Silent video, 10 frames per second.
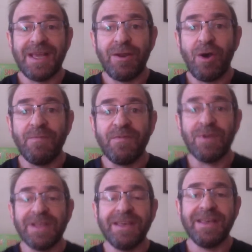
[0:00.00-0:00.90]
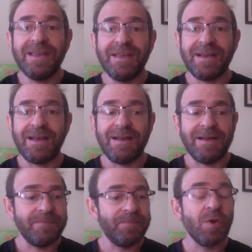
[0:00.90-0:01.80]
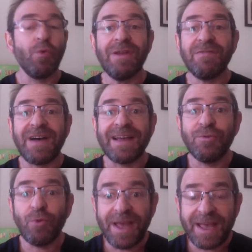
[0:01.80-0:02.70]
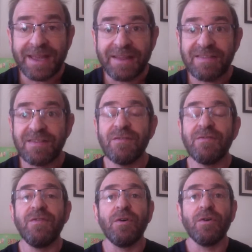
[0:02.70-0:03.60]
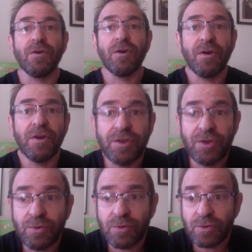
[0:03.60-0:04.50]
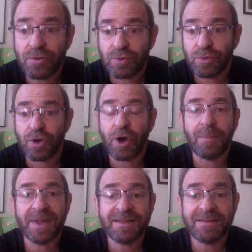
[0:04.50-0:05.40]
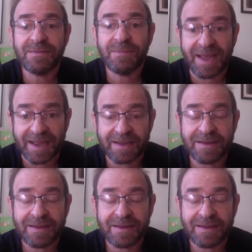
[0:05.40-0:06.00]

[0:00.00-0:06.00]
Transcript: hopefully we'll find ways for you to comment back.